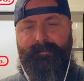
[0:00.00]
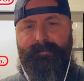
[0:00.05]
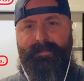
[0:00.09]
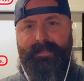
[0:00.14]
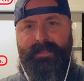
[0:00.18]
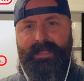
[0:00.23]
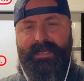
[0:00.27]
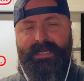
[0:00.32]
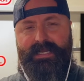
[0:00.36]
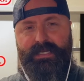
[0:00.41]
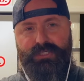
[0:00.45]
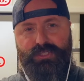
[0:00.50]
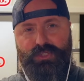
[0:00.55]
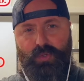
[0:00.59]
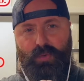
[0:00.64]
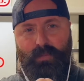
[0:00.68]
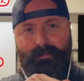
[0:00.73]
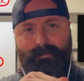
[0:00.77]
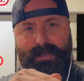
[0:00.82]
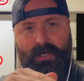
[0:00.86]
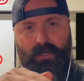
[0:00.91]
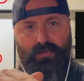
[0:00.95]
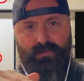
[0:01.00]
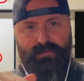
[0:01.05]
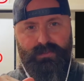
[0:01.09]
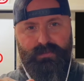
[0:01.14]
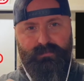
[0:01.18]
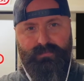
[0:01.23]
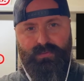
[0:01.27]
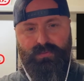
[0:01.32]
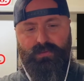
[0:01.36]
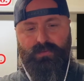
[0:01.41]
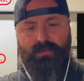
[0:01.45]
initial melt
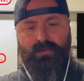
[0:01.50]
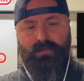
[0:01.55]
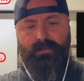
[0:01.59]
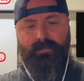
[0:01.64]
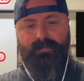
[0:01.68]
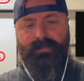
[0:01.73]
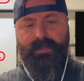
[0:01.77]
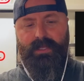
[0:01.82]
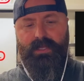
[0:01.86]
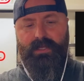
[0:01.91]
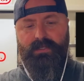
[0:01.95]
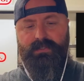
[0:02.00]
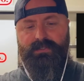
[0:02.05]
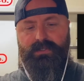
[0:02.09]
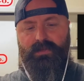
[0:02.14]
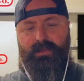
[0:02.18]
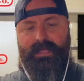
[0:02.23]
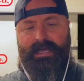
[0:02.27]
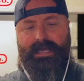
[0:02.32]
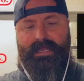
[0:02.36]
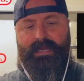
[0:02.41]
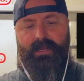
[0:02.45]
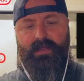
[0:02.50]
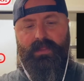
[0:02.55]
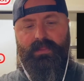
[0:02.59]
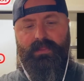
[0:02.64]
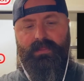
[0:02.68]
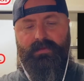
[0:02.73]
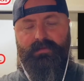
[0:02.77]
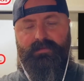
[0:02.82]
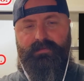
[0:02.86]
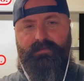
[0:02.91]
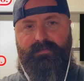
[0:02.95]
pool, so that
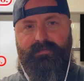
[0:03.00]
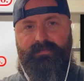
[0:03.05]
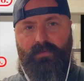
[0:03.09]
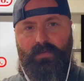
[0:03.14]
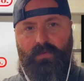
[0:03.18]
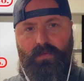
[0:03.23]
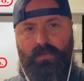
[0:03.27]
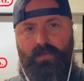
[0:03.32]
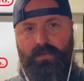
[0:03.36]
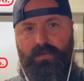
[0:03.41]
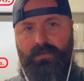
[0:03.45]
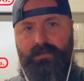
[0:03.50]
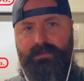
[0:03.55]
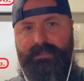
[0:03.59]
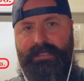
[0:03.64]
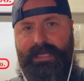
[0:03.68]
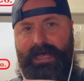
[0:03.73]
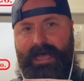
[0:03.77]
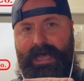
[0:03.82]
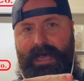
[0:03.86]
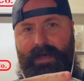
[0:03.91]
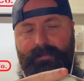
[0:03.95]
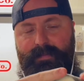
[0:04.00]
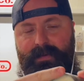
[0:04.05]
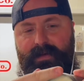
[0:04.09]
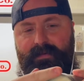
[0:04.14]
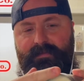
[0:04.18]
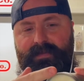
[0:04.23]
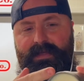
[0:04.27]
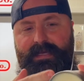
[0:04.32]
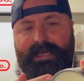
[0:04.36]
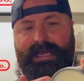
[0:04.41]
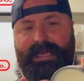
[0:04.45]
this full top
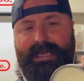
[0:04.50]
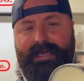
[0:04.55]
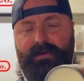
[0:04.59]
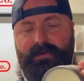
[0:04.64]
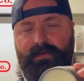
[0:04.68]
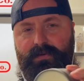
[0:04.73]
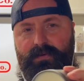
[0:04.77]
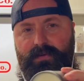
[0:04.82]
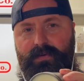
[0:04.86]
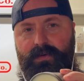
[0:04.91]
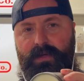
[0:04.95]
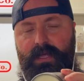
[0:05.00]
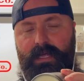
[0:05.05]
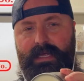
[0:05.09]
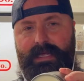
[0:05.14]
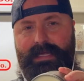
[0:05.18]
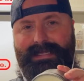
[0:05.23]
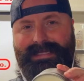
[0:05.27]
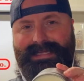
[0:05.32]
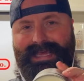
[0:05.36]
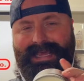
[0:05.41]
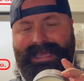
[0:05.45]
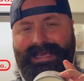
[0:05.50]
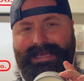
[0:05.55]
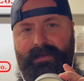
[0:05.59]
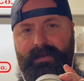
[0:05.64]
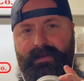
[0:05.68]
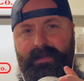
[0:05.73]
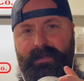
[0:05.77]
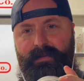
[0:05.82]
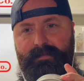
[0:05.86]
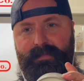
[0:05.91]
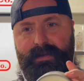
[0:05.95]
of the candle
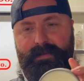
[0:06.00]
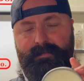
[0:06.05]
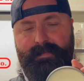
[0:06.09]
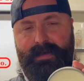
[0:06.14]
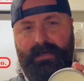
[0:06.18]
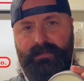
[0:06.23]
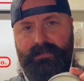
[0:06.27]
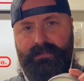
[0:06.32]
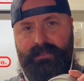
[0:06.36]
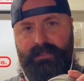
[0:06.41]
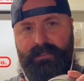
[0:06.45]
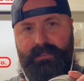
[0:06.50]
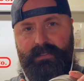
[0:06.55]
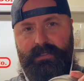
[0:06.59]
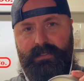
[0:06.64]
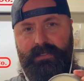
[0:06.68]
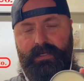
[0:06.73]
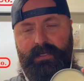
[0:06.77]
can be melted.